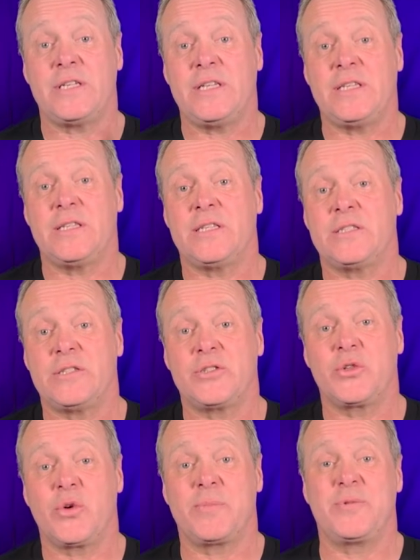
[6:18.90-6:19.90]
in the
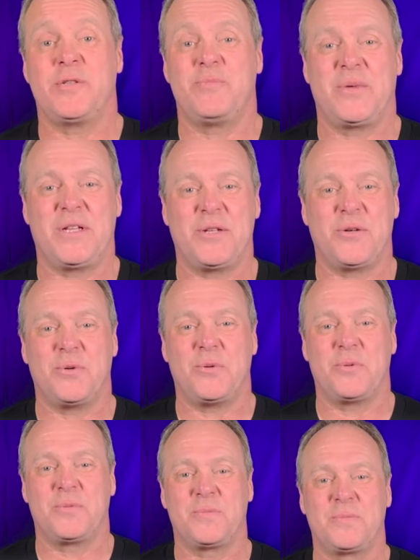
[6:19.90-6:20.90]
description below.
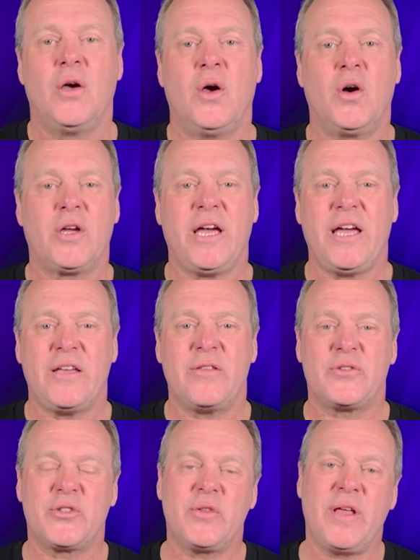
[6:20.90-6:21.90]
Okay,
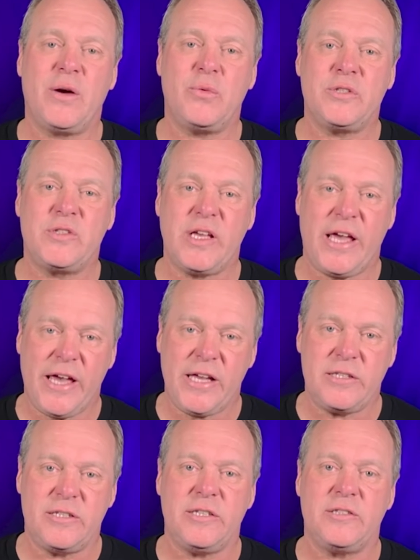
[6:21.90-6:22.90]
so that was the
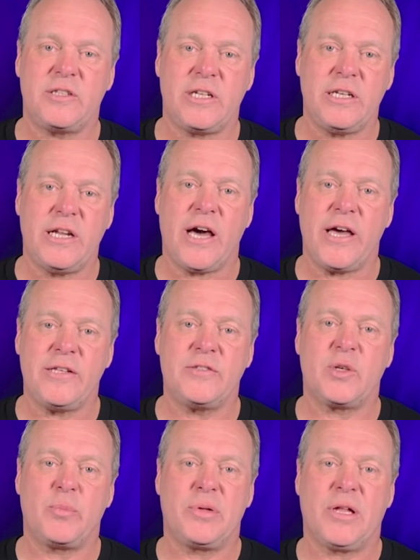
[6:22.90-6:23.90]
18s and
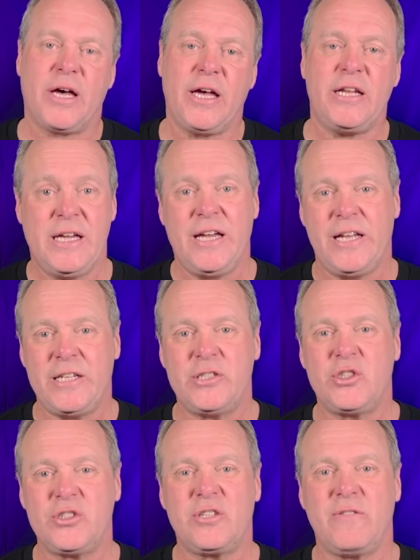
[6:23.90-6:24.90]
9s applied, and in
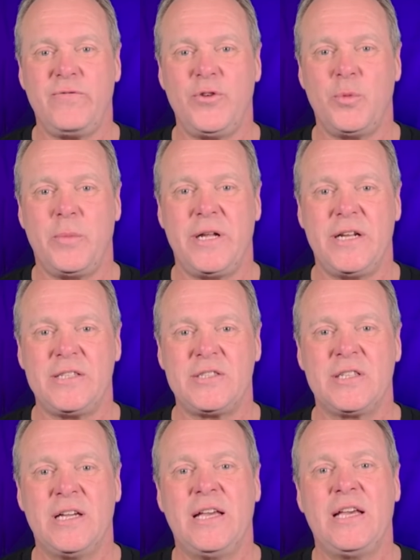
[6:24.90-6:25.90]
just a few
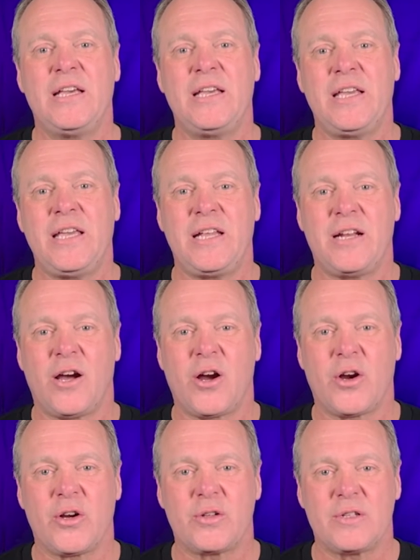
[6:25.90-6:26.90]
minutes in
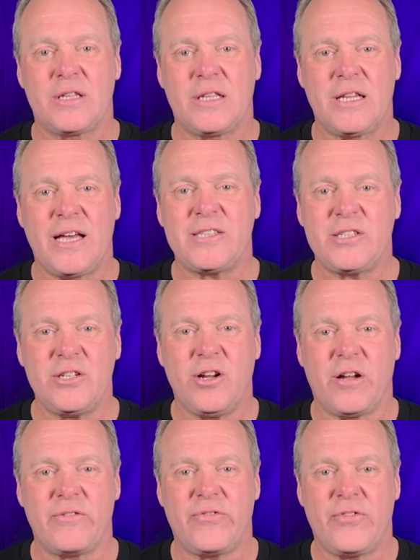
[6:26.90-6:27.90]
our lesson
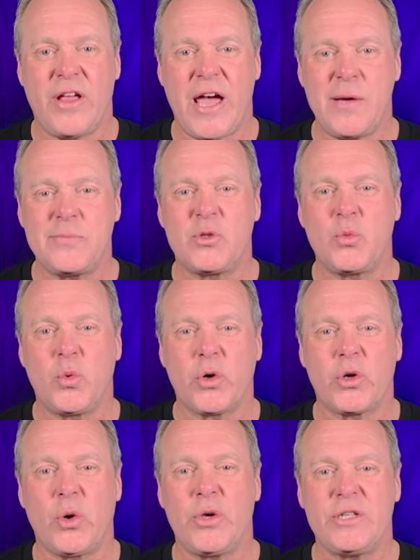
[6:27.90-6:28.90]
on flams, we're
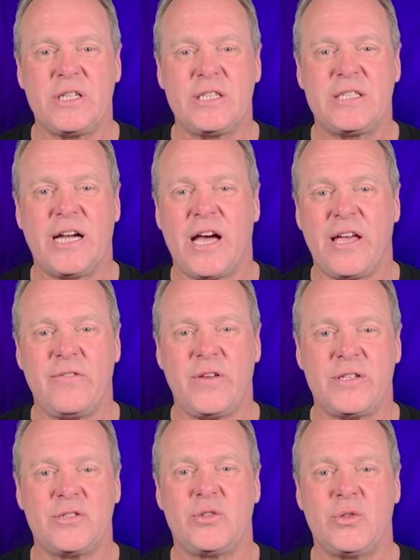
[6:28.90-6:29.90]
going to dive
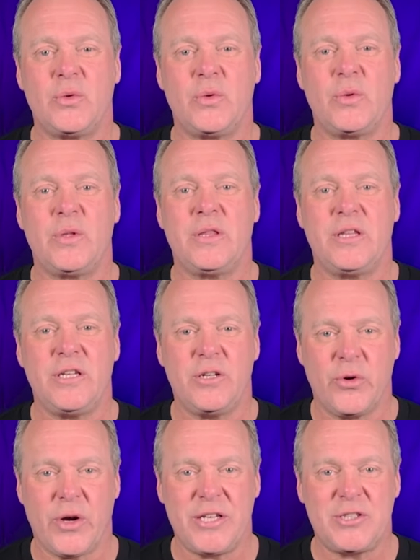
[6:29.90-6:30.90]
into the
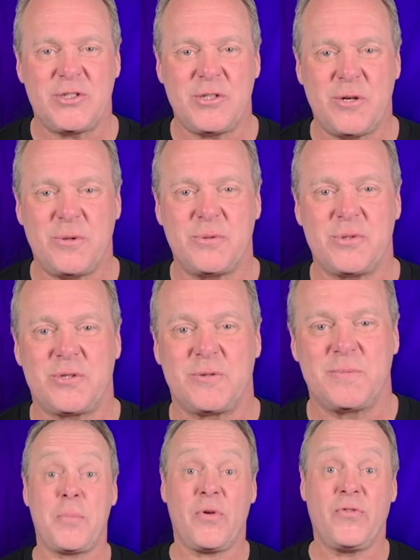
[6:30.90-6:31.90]
grace notes.
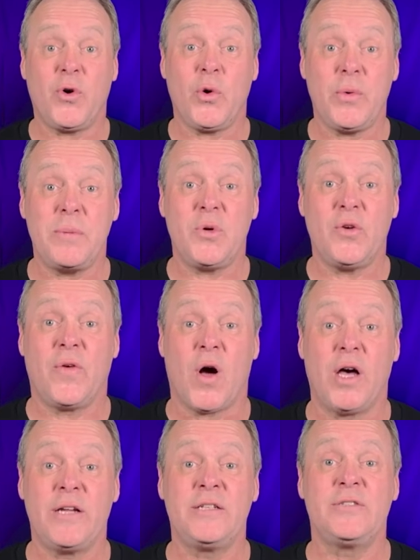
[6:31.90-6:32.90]
Before we move
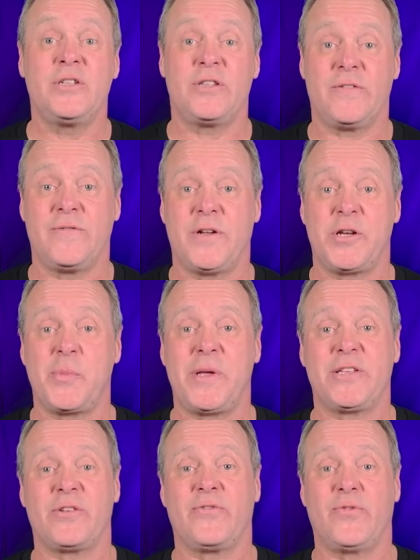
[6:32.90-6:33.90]
on to the
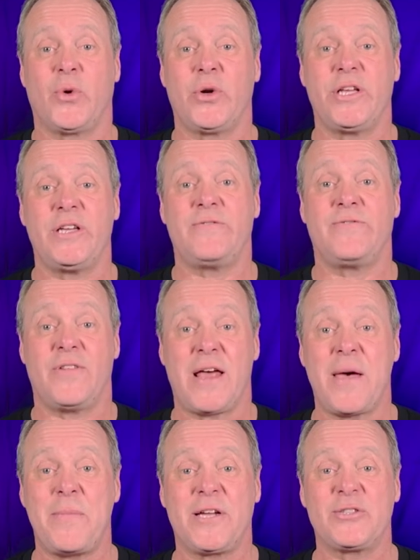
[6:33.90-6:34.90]
Fundamental 40
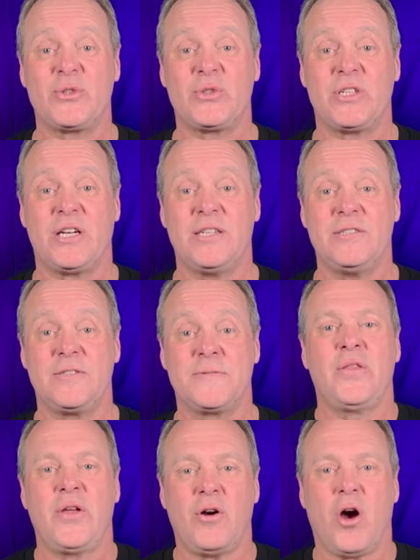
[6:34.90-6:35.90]
flam exercise,
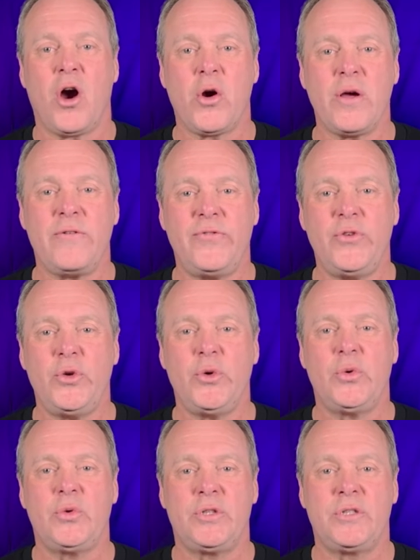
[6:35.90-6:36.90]
there are a
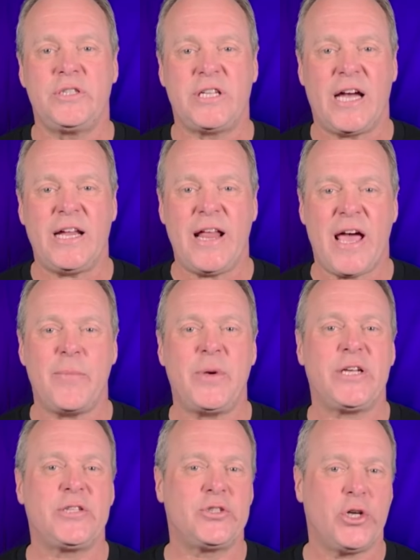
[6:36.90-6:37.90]
few
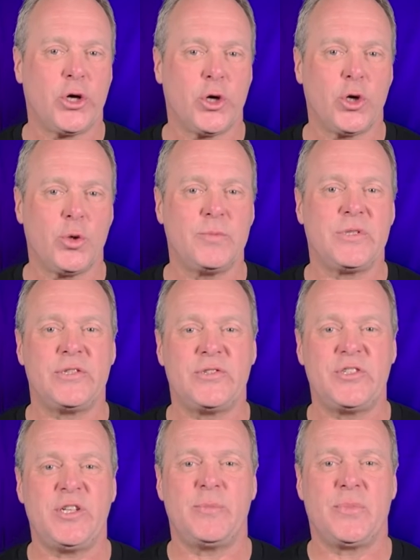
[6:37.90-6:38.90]
dynamic terms and
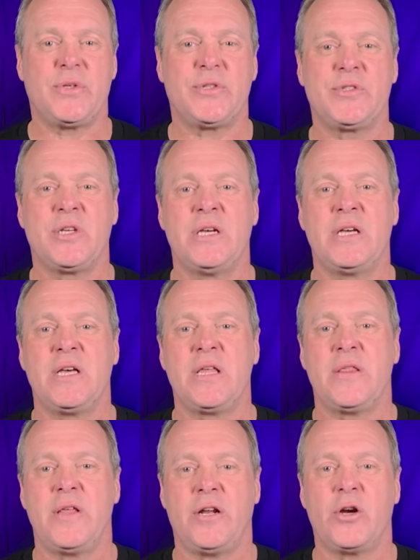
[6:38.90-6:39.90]
symbols
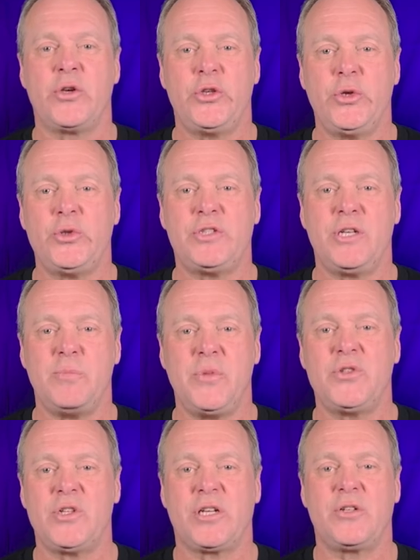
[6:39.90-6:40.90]
that are used in
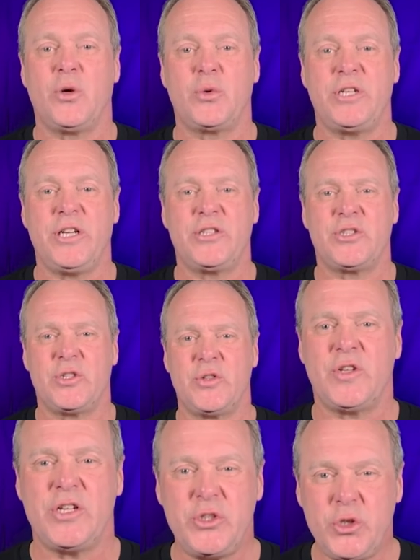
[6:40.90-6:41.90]
music notation
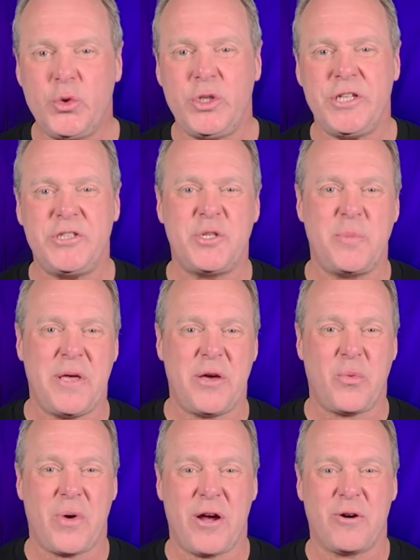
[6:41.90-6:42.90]
that you need to be
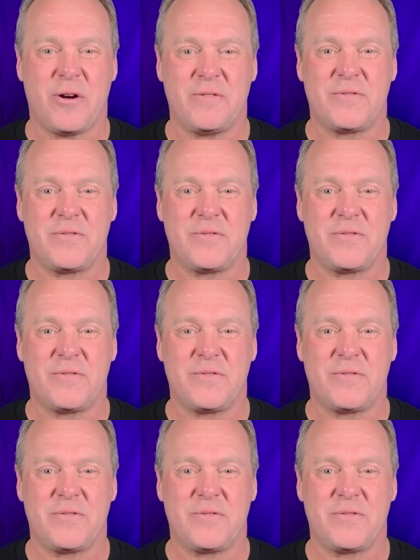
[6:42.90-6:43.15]
aware of.